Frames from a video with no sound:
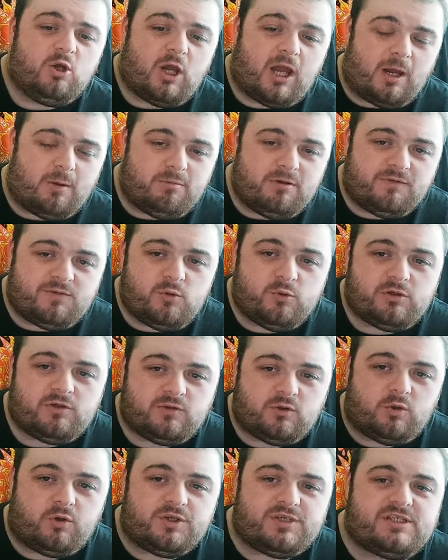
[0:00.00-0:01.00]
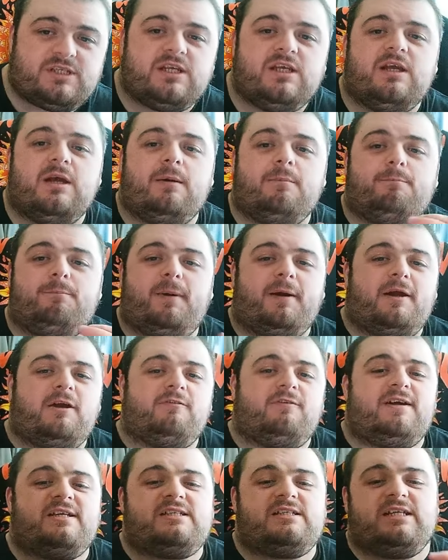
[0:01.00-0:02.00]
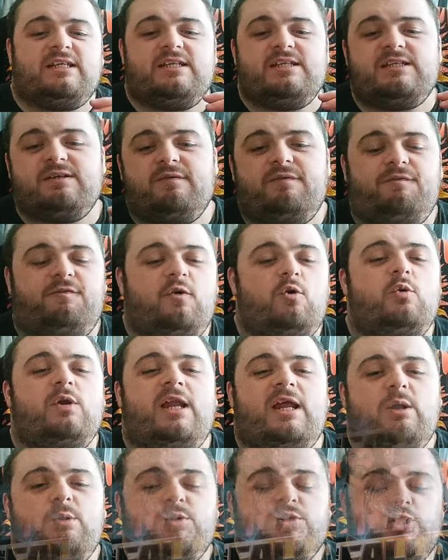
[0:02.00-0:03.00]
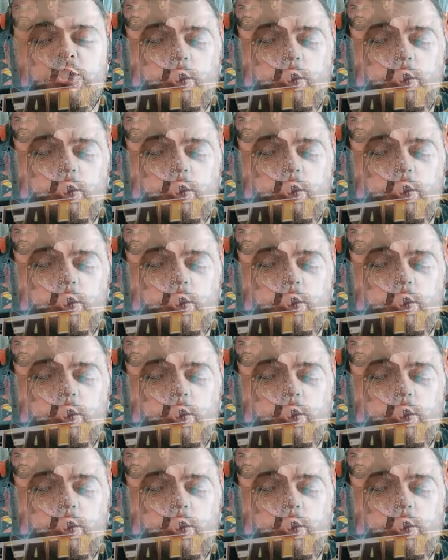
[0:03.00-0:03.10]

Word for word: And we are talking, of course, Barrie Wrestling's Fallout